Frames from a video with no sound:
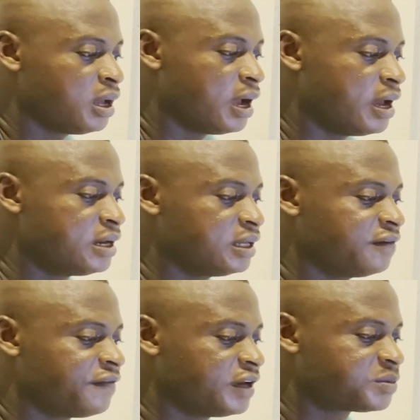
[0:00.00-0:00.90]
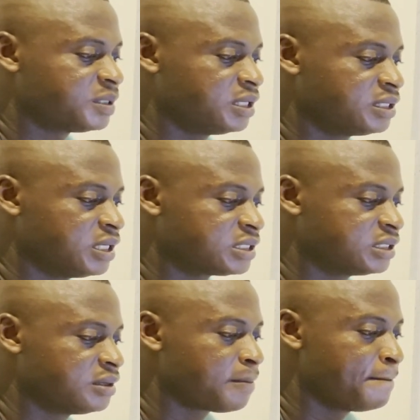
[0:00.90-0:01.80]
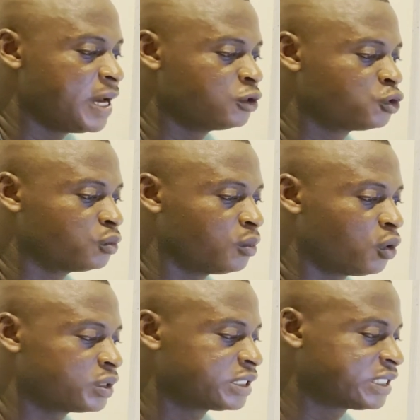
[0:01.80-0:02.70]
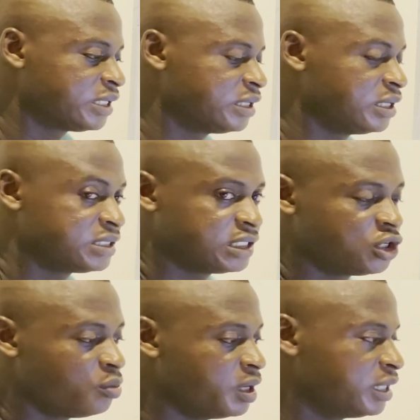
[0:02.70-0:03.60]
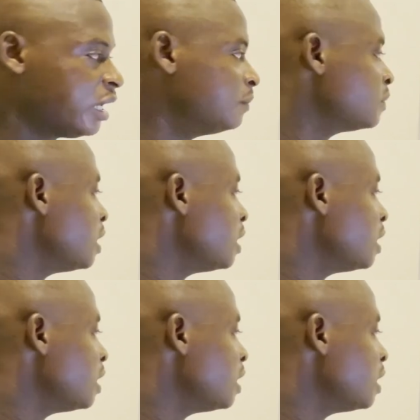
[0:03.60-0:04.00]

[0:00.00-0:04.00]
and in face presentation, mentum or chin is the denominator.